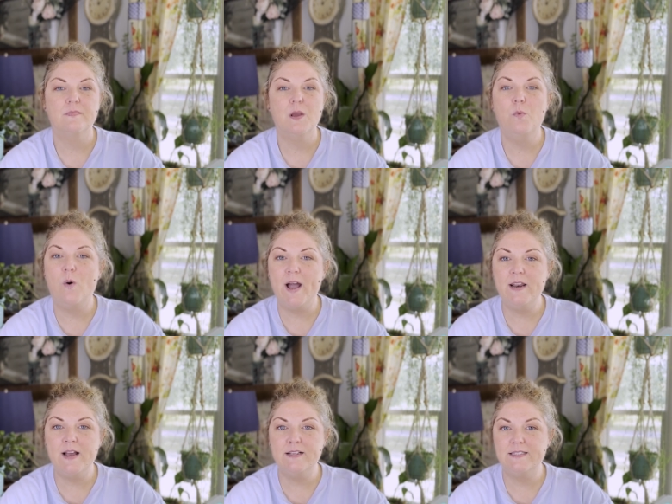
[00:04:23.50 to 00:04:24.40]
Why
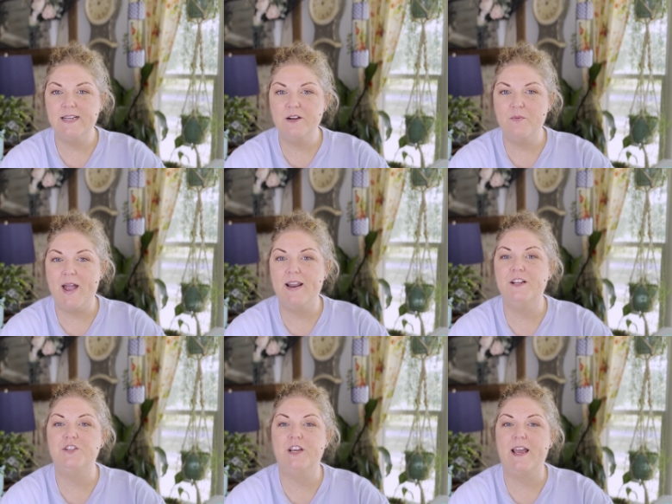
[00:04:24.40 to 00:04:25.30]
not stick around
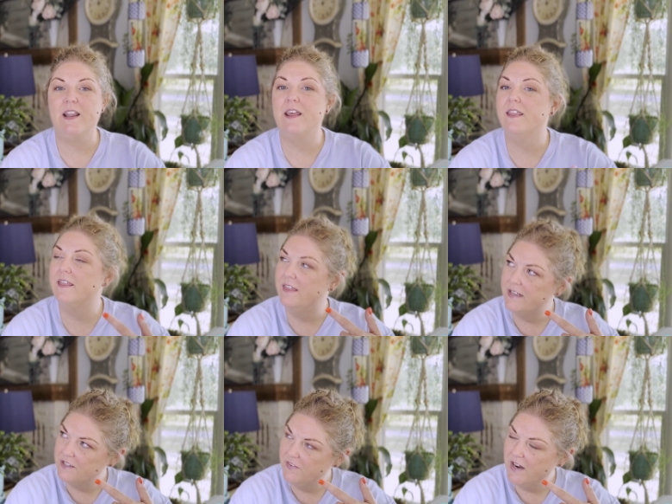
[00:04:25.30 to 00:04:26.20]
and check out
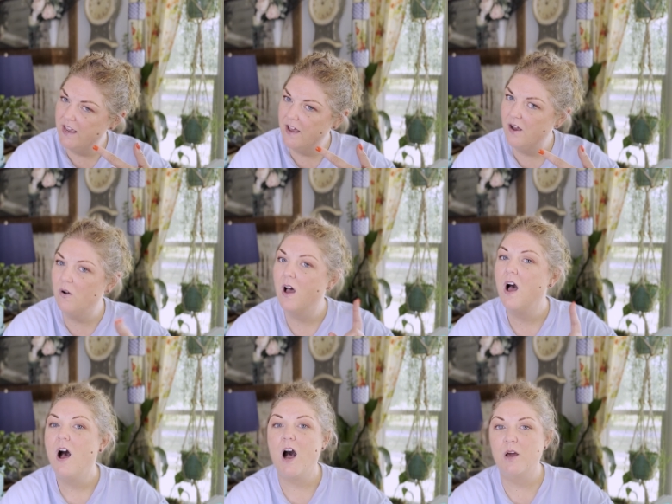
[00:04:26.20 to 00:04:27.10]
this video
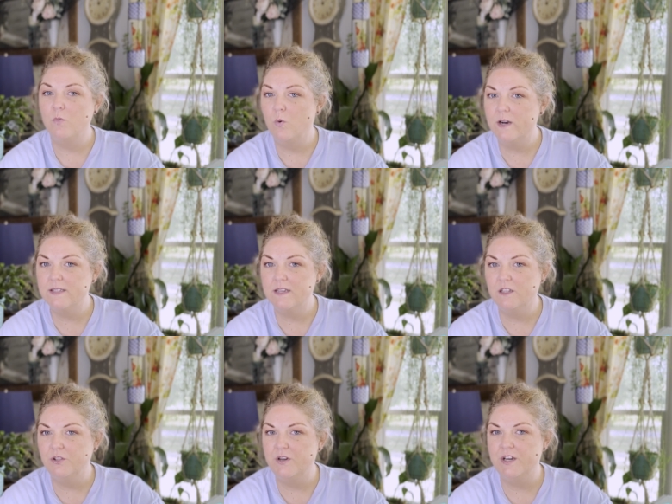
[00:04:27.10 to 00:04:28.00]
on what is
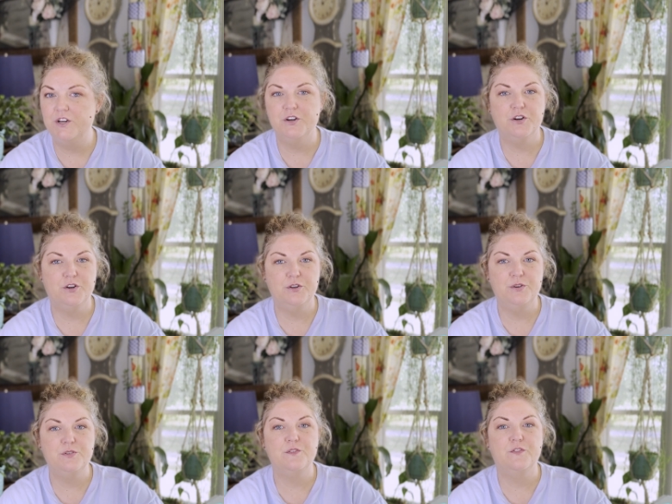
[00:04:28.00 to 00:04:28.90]
included in your
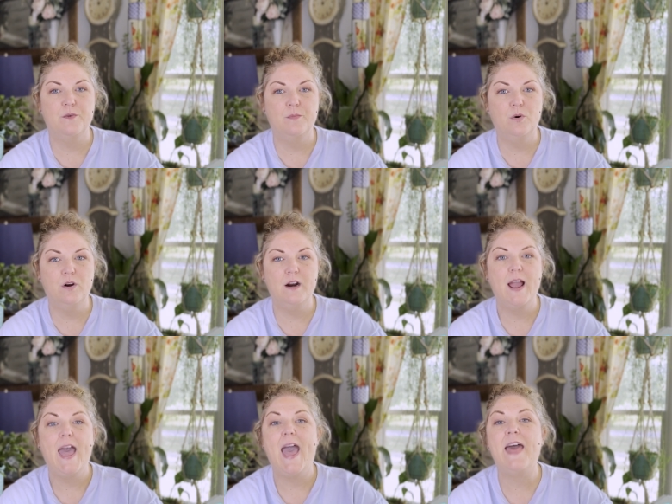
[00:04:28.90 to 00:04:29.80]
cruise for more,
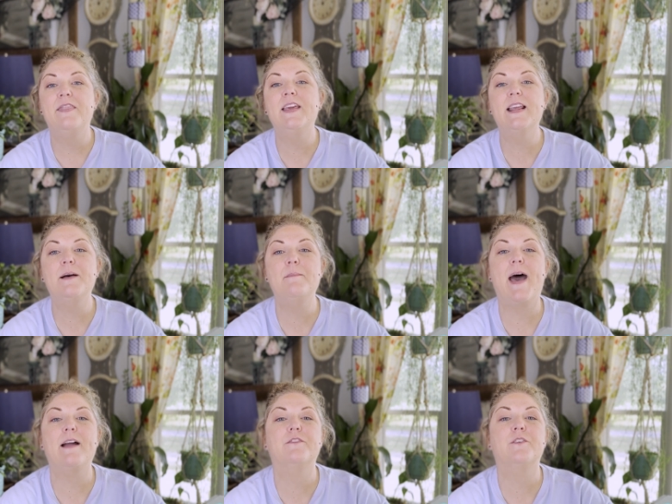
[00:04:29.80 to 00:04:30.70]
and then come
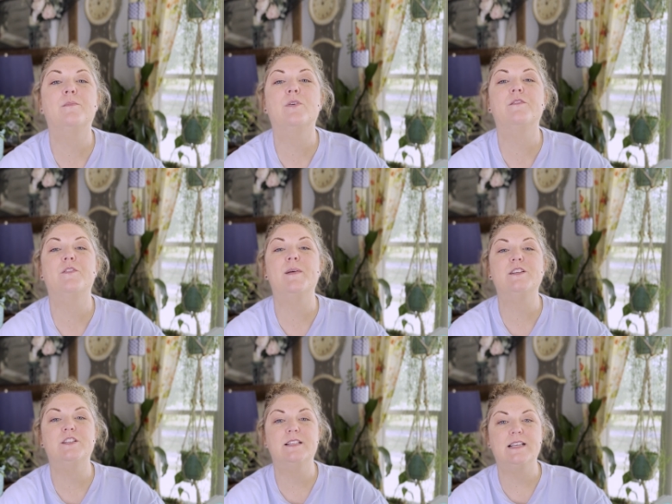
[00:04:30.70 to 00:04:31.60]
back for more
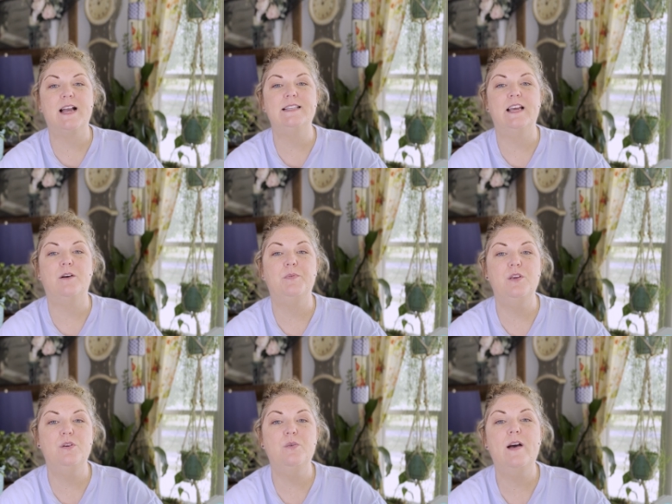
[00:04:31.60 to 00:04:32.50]
information designed to help
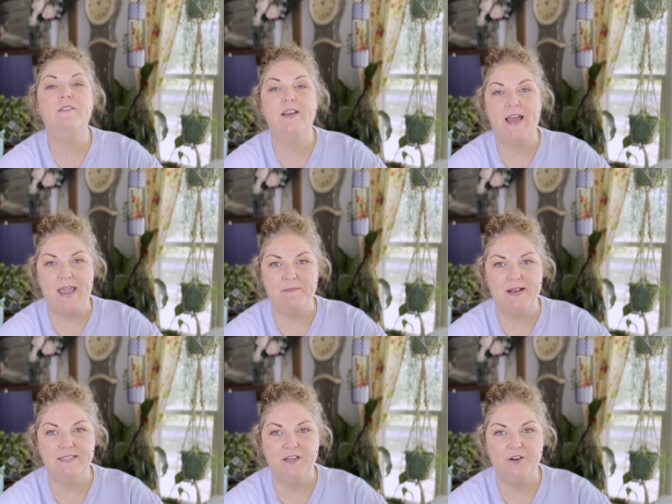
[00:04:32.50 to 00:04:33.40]
you have an
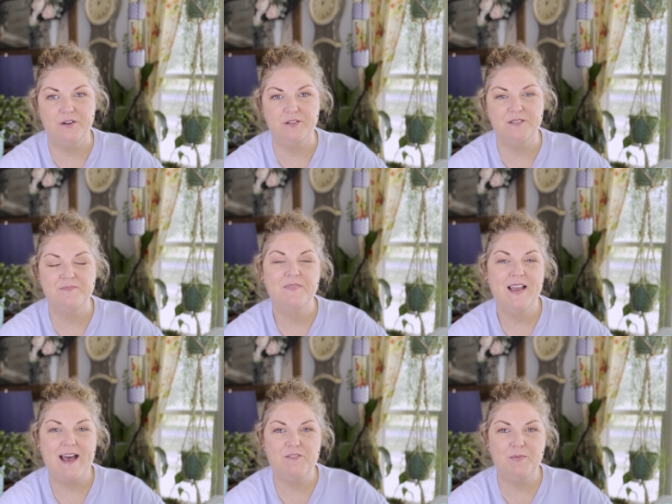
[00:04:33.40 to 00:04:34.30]
amazing cruise.
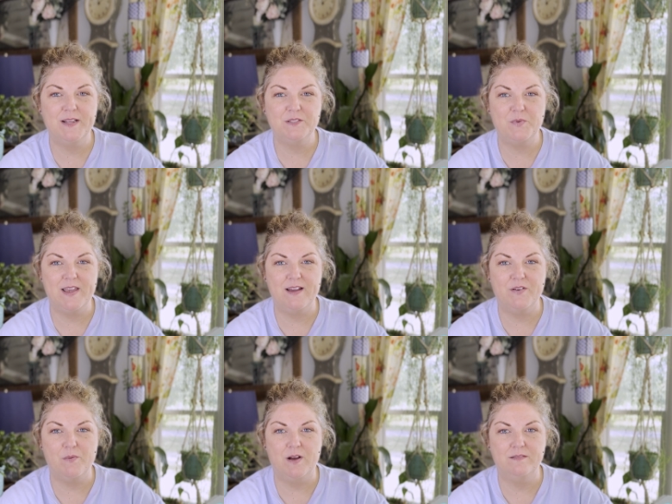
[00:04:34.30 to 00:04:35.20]
Have a blessed week,
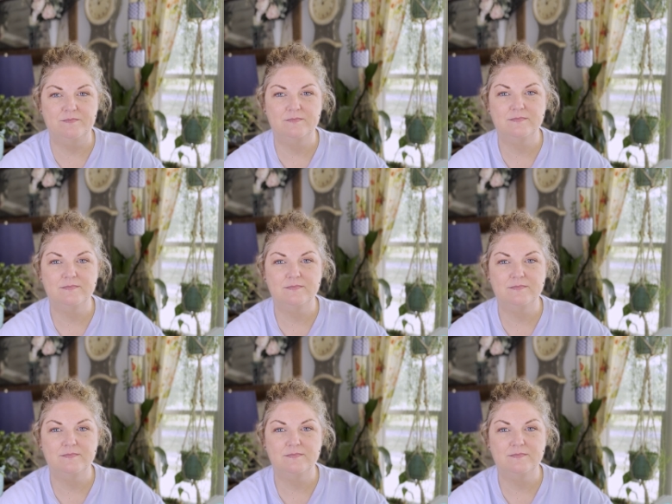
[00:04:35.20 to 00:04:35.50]
everyone.